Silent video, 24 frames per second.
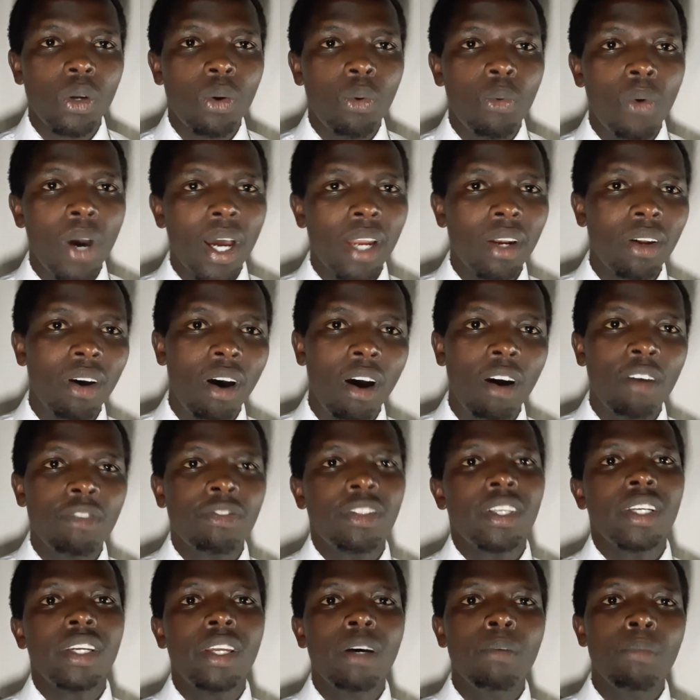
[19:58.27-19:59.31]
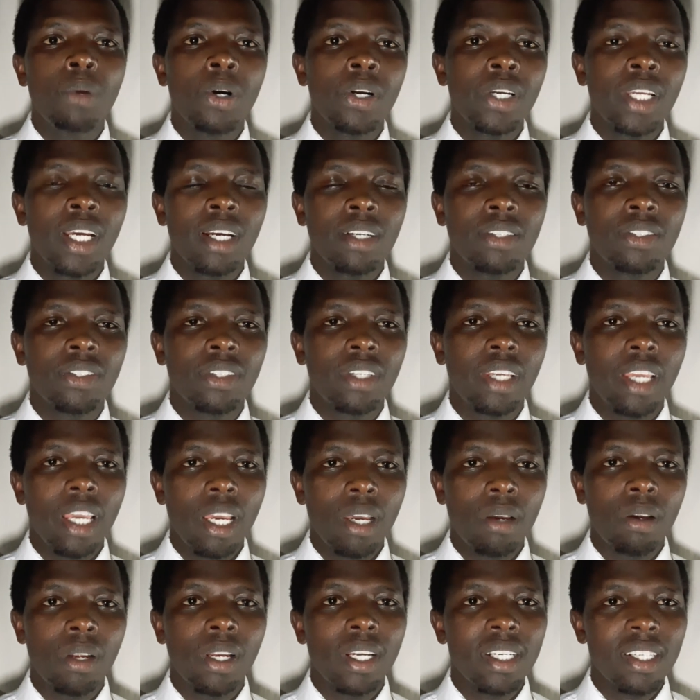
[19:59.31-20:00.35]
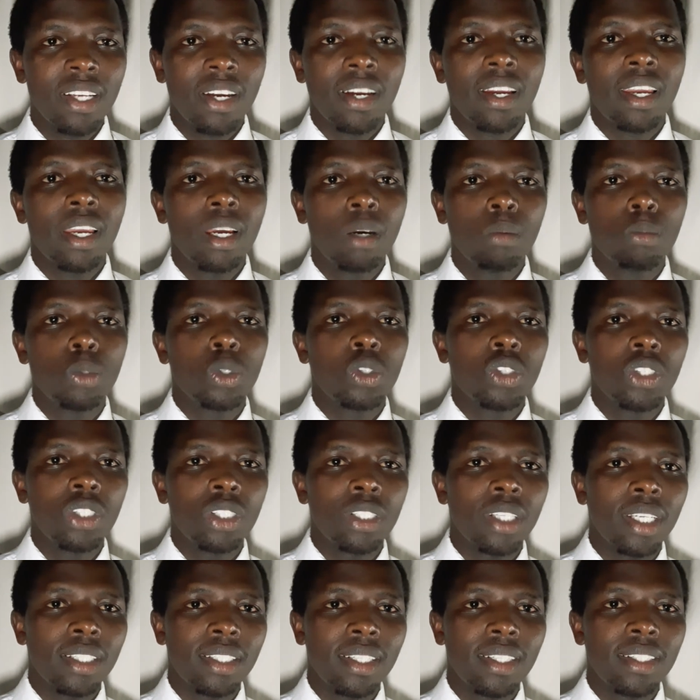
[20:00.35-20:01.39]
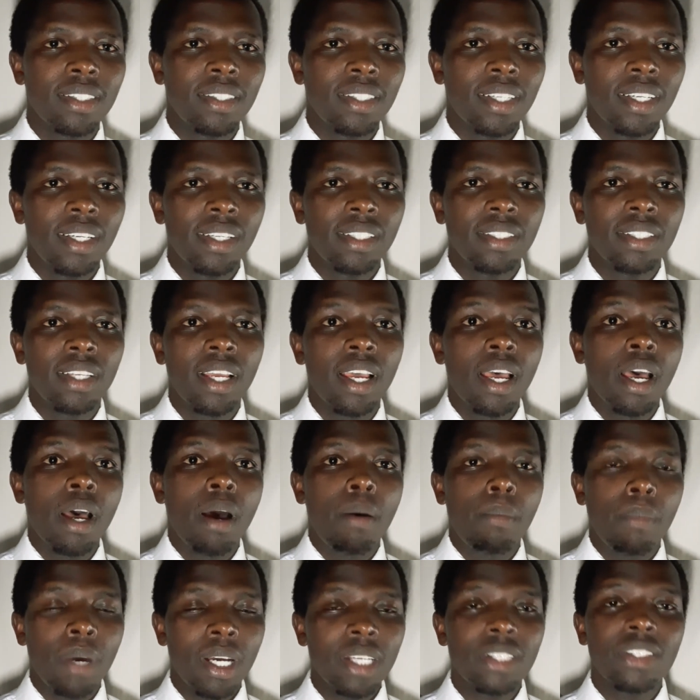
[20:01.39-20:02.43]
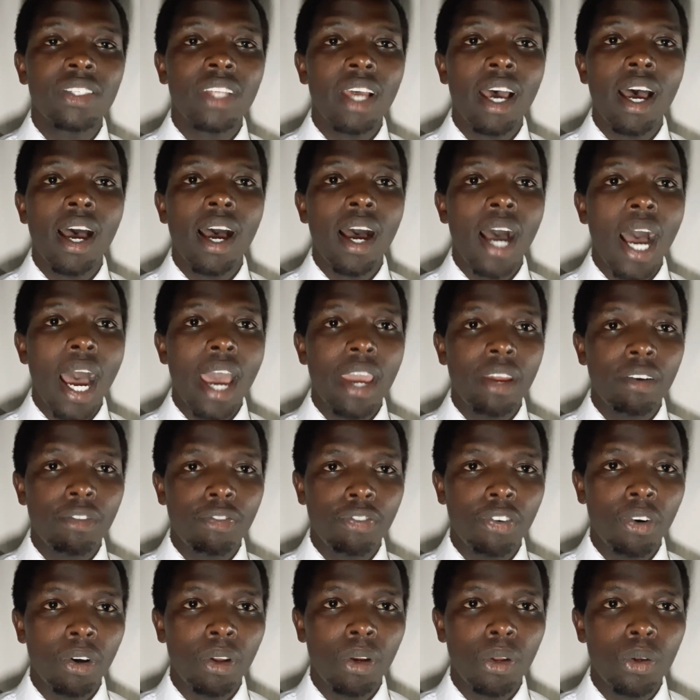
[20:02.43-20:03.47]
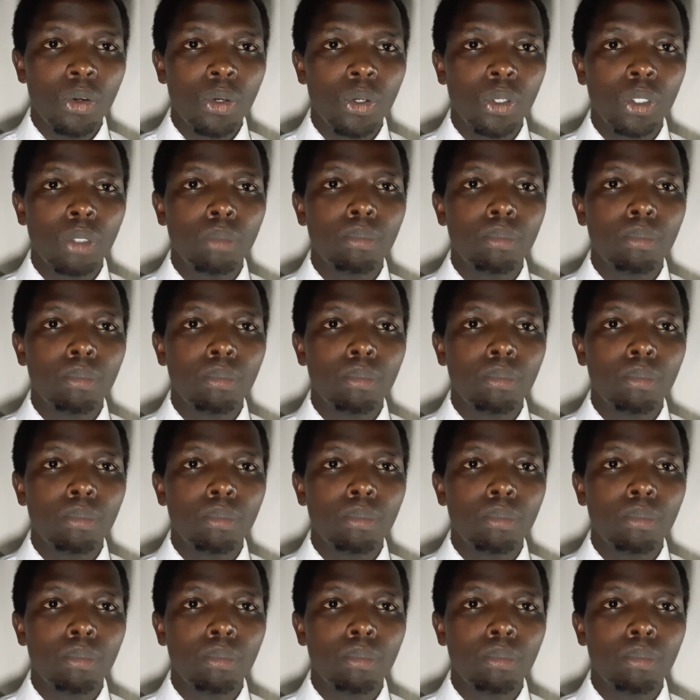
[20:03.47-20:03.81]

One of the demoniacs later came to Jesus and says, "Master, I'll follow you."